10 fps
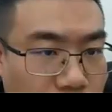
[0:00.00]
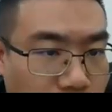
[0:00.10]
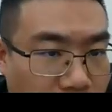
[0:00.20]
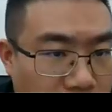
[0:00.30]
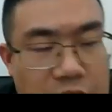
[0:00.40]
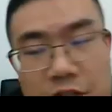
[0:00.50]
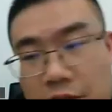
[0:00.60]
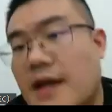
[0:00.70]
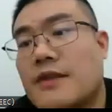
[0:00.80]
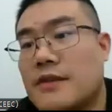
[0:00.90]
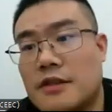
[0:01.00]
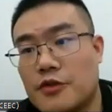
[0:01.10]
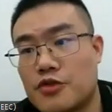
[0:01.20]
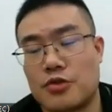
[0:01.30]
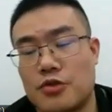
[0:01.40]
condition. Yeah, that's for
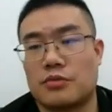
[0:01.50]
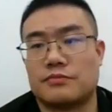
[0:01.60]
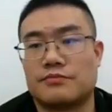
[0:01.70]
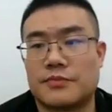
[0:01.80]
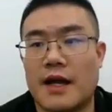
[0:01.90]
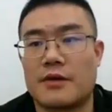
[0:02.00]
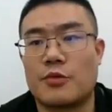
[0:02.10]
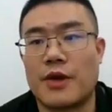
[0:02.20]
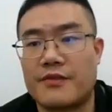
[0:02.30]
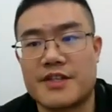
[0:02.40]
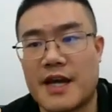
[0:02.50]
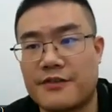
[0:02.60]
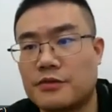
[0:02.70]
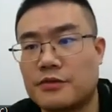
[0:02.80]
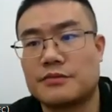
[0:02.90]
sure. We have
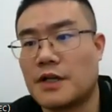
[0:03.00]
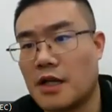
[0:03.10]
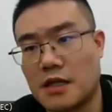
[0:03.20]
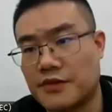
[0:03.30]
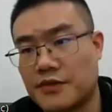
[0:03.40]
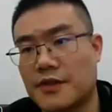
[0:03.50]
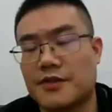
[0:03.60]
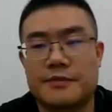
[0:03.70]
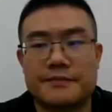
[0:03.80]
typhoon, a lot of things.